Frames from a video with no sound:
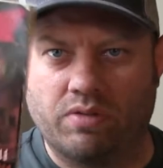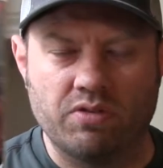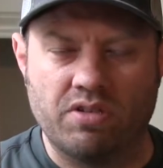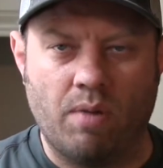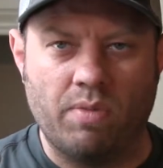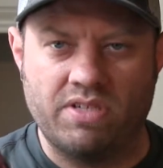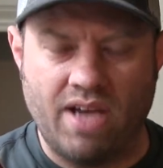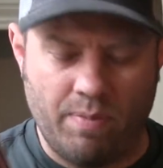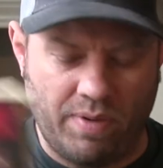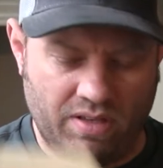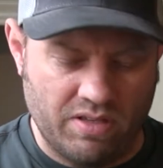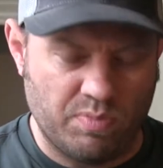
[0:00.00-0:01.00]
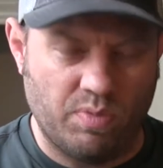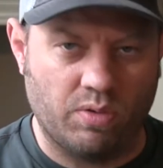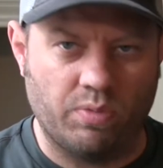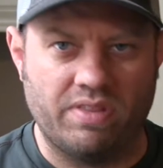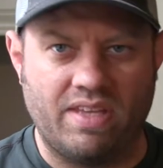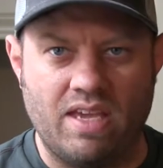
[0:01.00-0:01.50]
There's not much happening in this
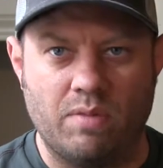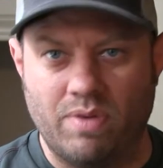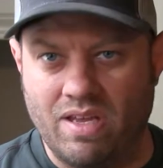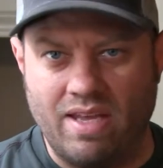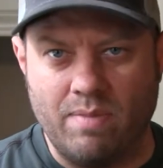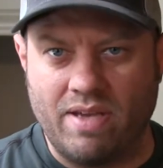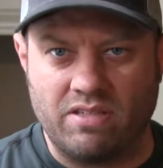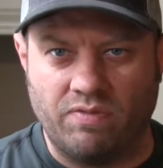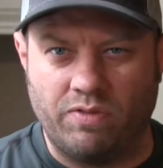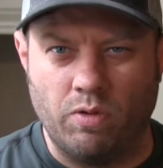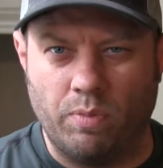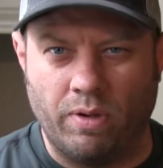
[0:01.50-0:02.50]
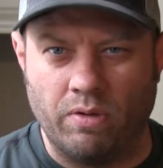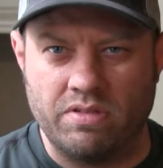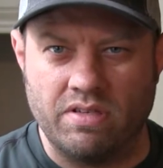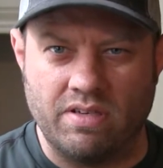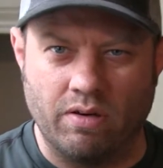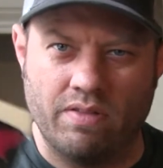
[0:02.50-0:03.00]
book with Kingpin. He makes a few
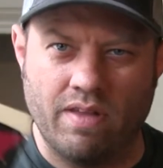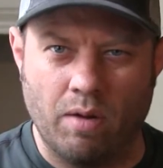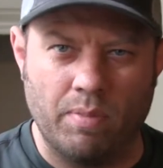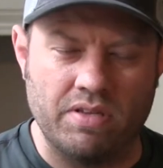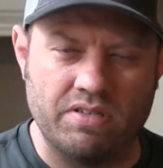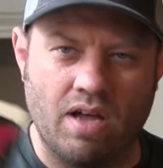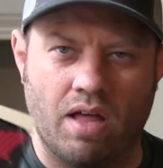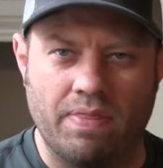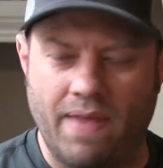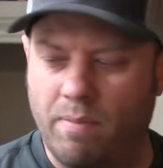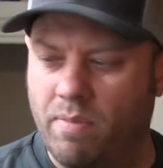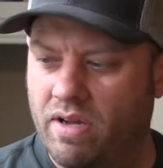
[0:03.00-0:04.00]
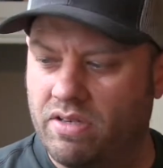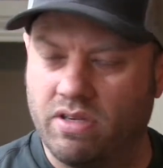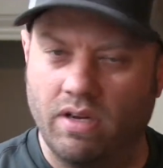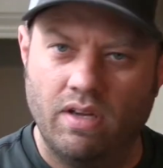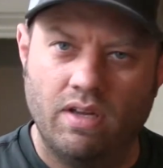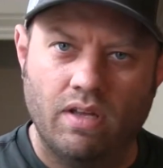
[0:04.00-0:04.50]
appearances here and there, but it's not that much.
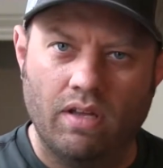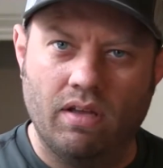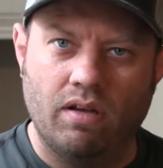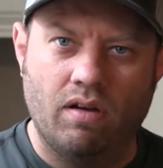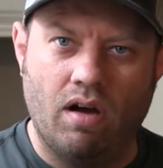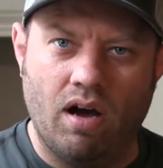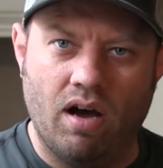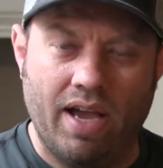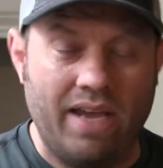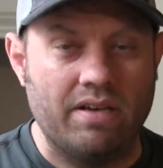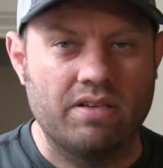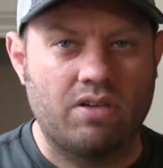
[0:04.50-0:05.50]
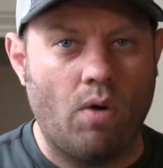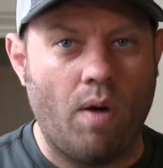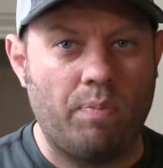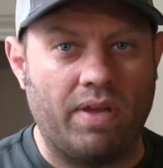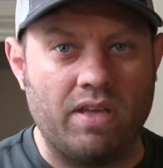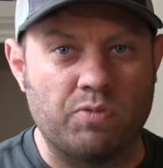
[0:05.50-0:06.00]
He does go
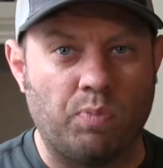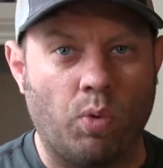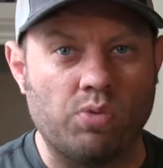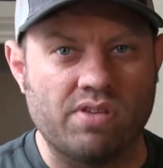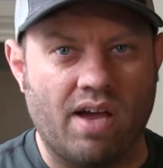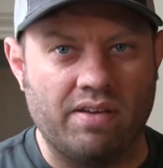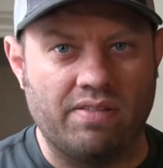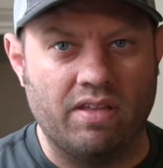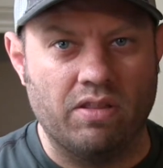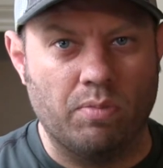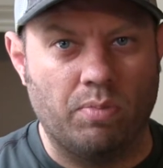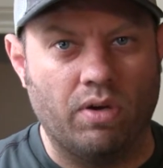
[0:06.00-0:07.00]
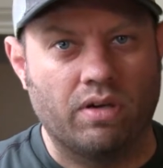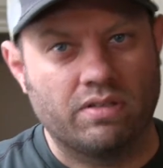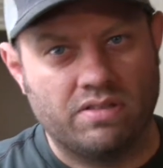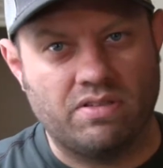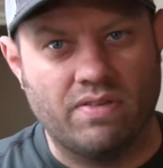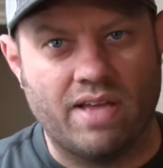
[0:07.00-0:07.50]
up against Bullseye at the end of the
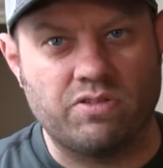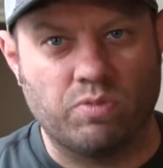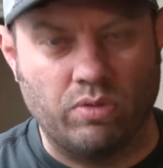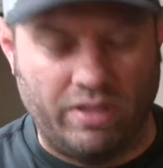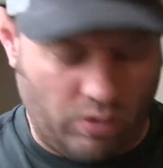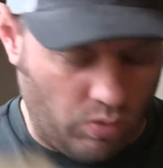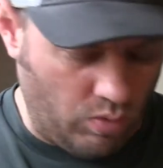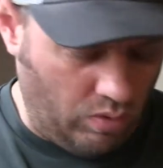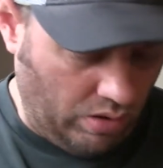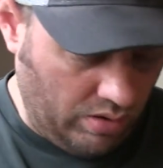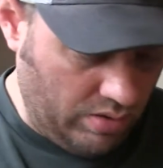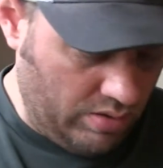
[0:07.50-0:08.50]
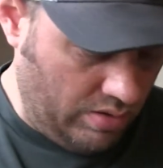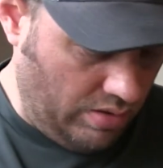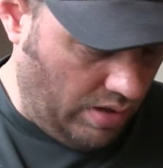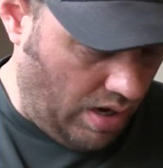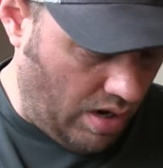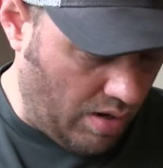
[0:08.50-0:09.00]
book, so that's really cool.
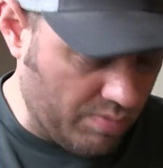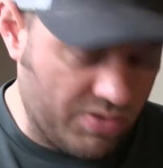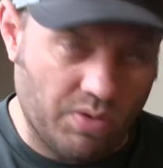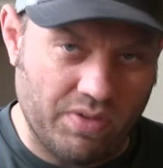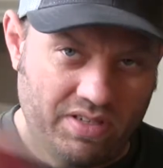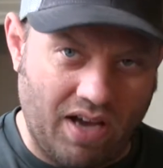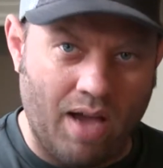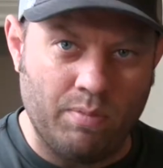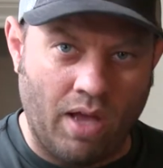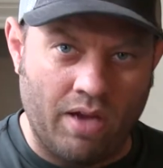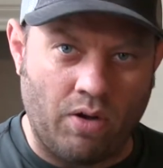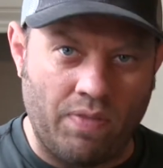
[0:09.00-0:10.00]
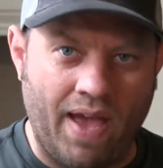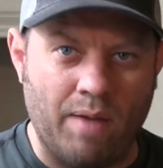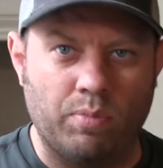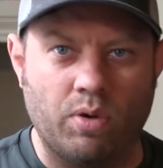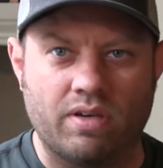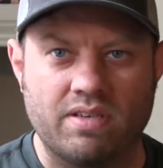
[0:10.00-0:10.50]
So the timeline on
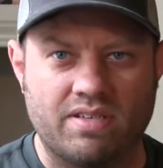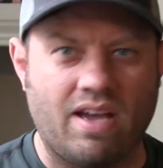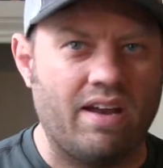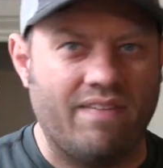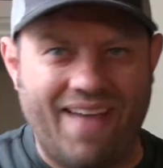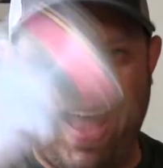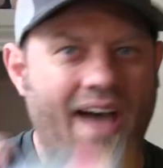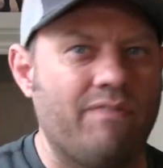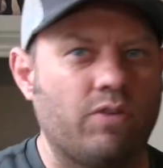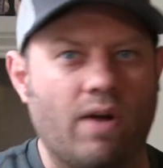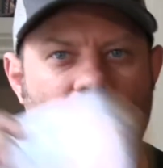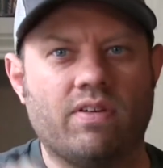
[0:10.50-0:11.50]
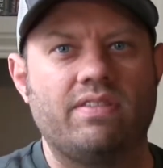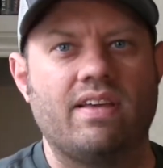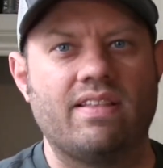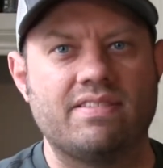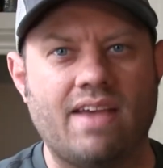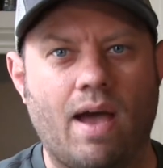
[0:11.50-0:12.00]
that book is kind of after everything
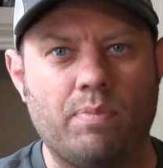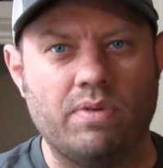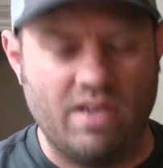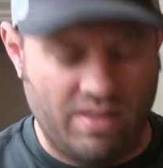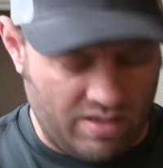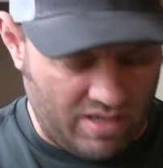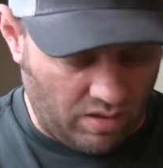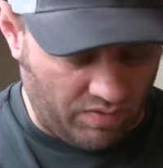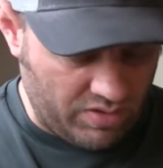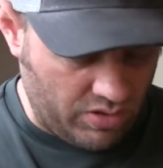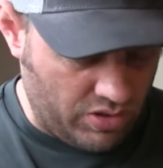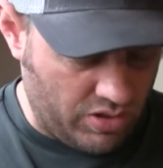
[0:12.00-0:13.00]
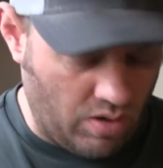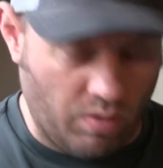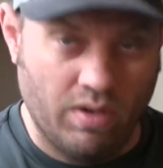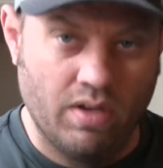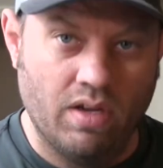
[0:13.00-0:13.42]
that's happened in the television show.